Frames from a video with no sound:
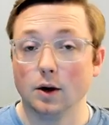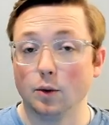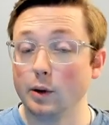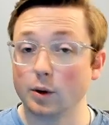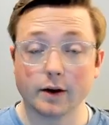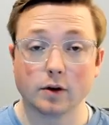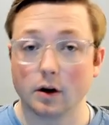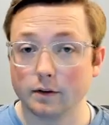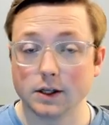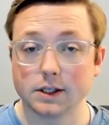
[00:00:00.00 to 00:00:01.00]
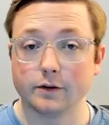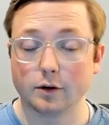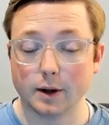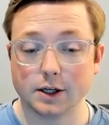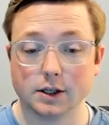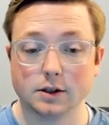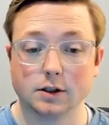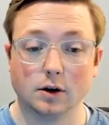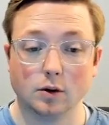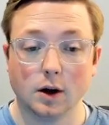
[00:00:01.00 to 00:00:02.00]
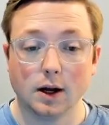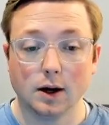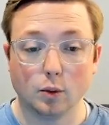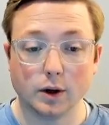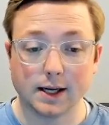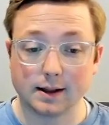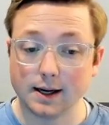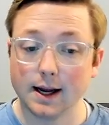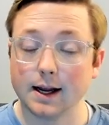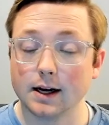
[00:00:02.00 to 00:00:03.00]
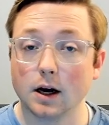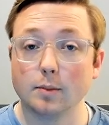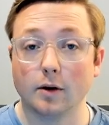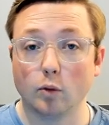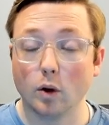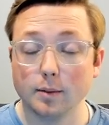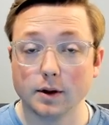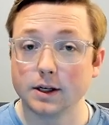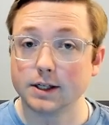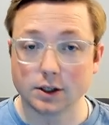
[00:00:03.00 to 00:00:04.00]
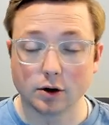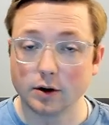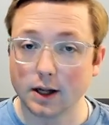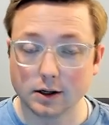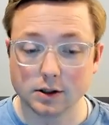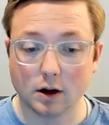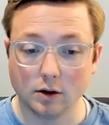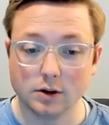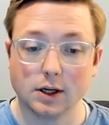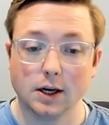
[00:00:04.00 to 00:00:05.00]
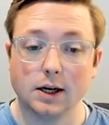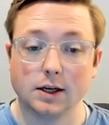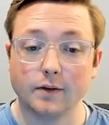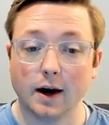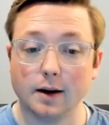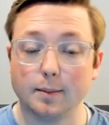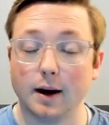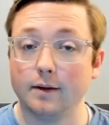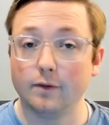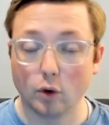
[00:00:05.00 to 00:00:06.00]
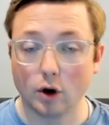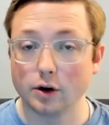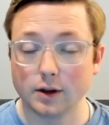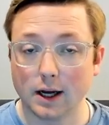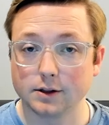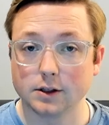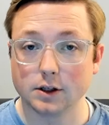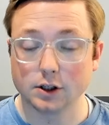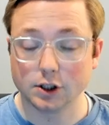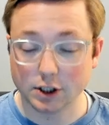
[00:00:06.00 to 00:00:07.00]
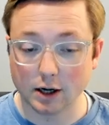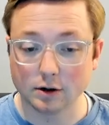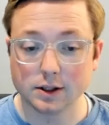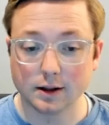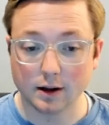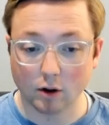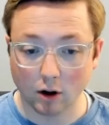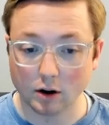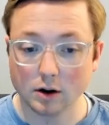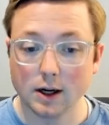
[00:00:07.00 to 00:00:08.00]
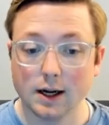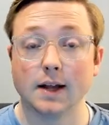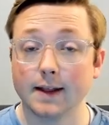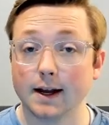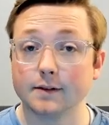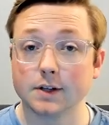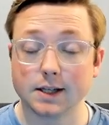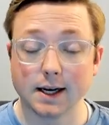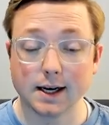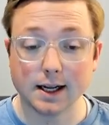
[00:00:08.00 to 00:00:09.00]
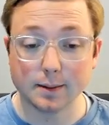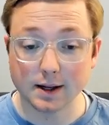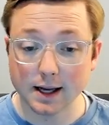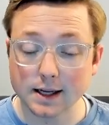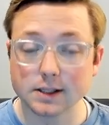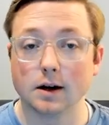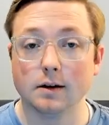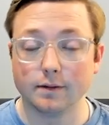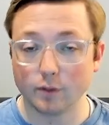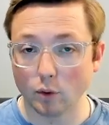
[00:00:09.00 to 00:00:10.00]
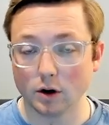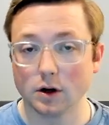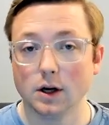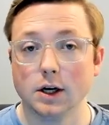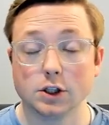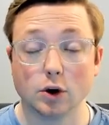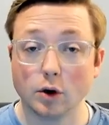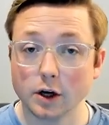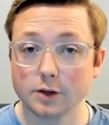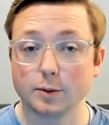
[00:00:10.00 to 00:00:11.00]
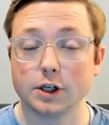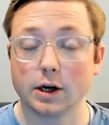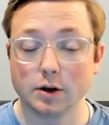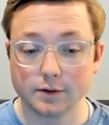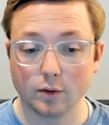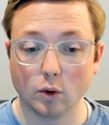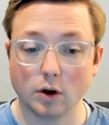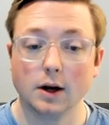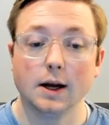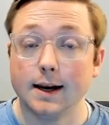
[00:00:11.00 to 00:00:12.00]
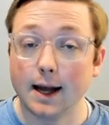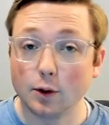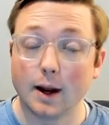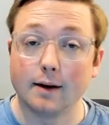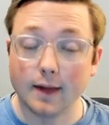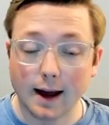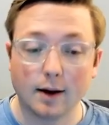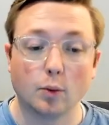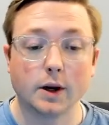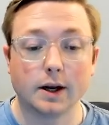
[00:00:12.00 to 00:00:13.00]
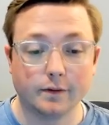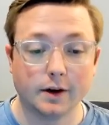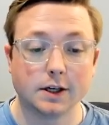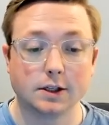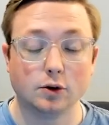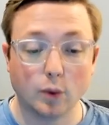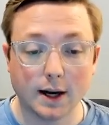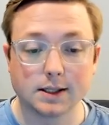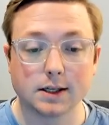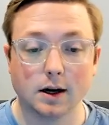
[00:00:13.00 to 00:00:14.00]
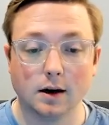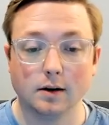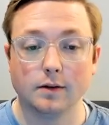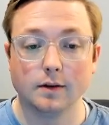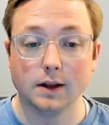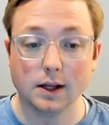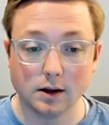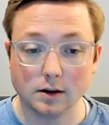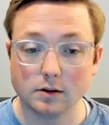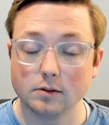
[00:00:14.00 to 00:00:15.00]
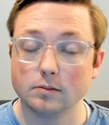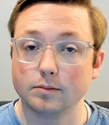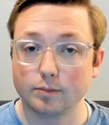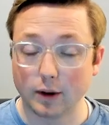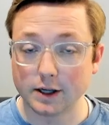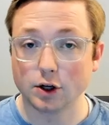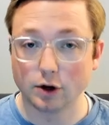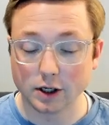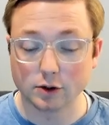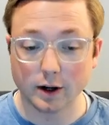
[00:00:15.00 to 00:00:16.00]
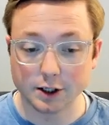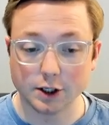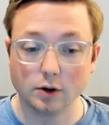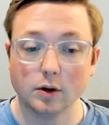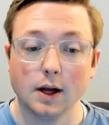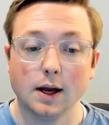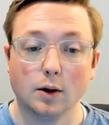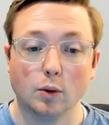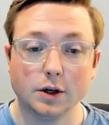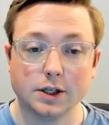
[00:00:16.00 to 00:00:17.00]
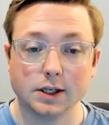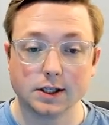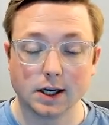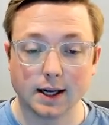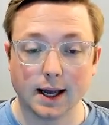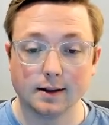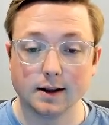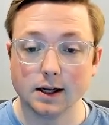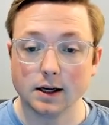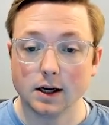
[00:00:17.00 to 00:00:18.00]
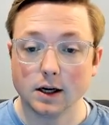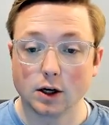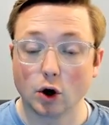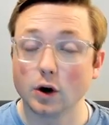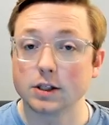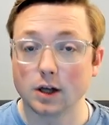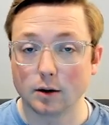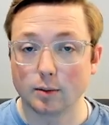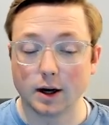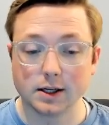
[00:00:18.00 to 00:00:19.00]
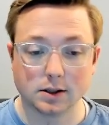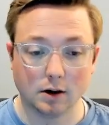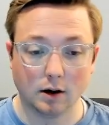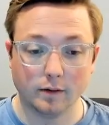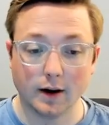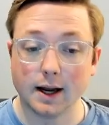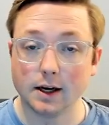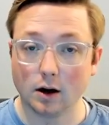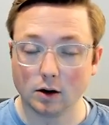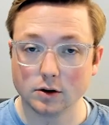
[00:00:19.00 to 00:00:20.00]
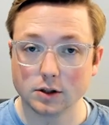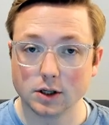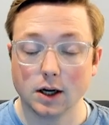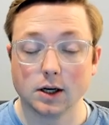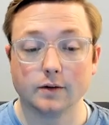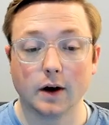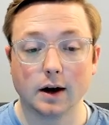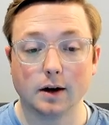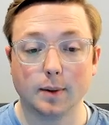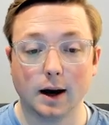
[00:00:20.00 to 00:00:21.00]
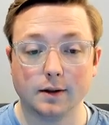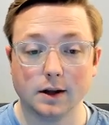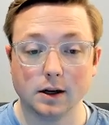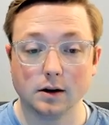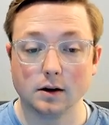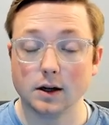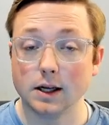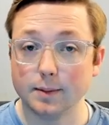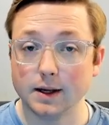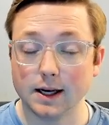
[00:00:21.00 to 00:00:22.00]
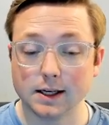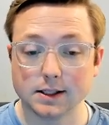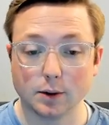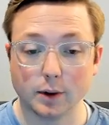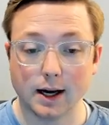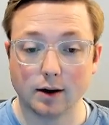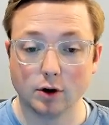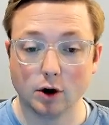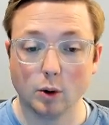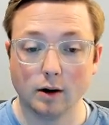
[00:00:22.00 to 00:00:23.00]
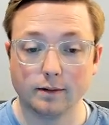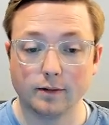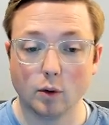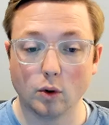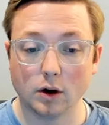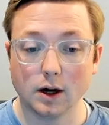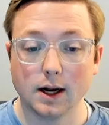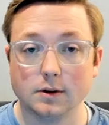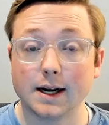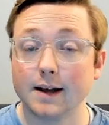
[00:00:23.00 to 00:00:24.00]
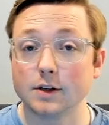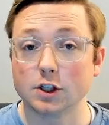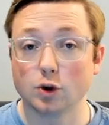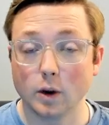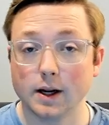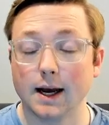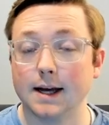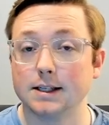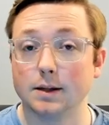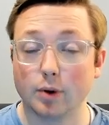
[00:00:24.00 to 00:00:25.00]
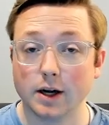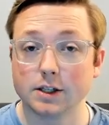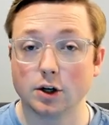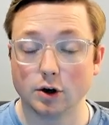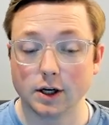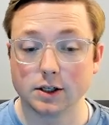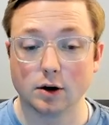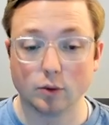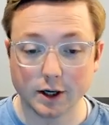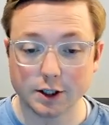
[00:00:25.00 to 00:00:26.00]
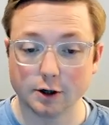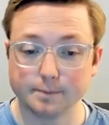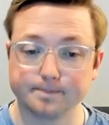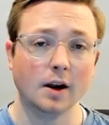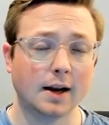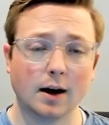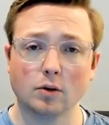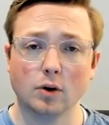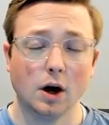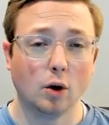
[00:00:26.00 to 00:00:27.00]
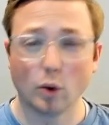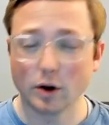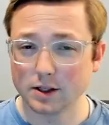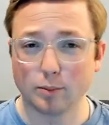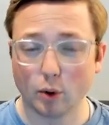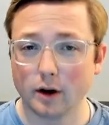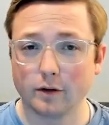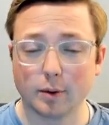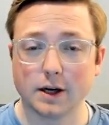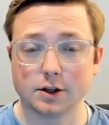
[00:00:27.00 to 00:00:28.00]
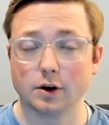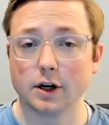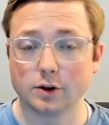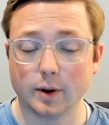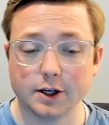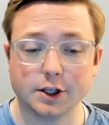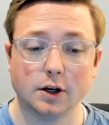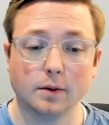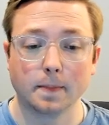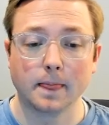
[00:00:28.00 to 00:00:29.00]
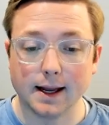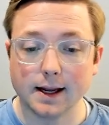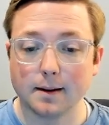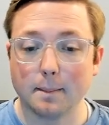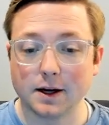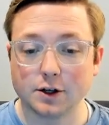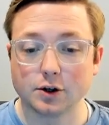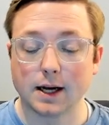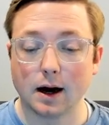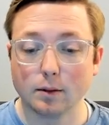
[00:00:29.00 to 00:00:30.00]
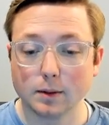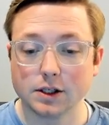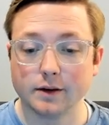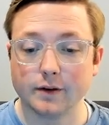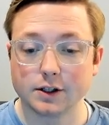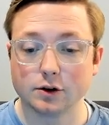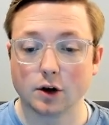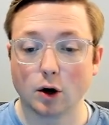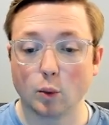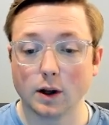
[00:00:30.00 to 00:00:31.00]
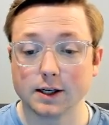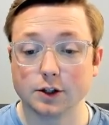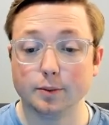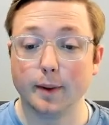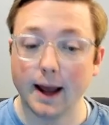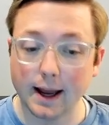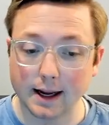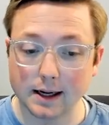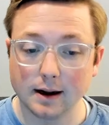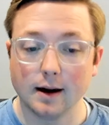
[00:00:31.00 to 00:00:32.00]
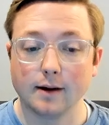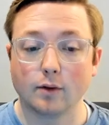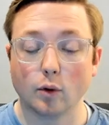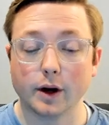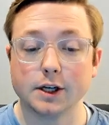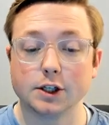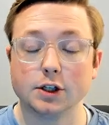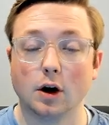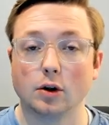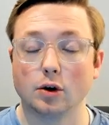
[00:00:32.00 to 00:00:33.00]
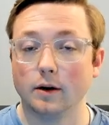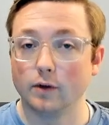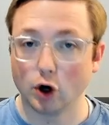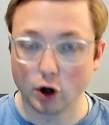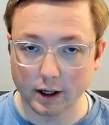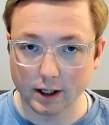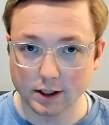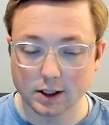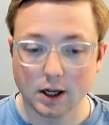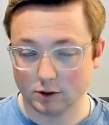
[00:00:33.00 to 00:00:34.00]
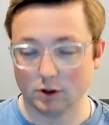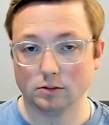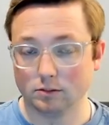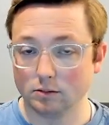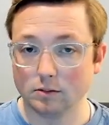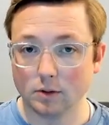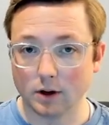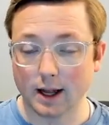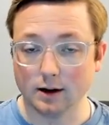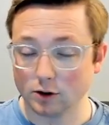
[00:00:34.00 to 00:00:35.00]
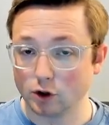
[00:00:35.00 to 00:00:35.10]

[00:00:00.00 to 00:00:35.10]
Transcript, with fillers: We were given all of this information, so we take the net income of $1,600,000 divided by the 400,000 shares that there are, and that gives us an EPS of 4. So earnings per share is 4. Now that we have that, we can finish the rest of the price to earnings ratio, which is again the current stock price of $80 divided by the EPS that we now know of 4. That gives us 20 as the price to earnings ratio. Now, what is the point of the price to earnings ratio? It measures how much investors are willing to pay for each dollar of earnings. So, again,